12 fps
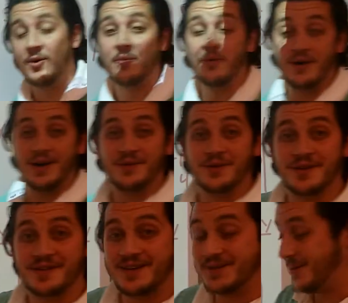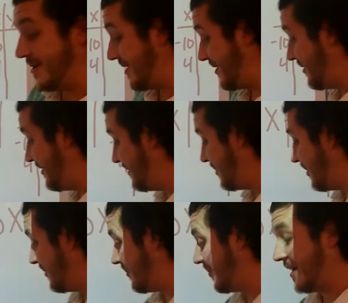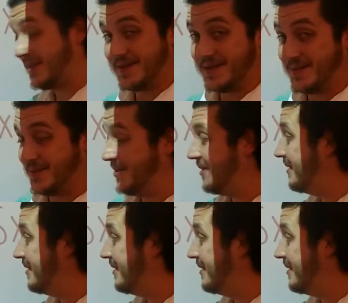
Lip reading: one more after this last one, actually. But that's...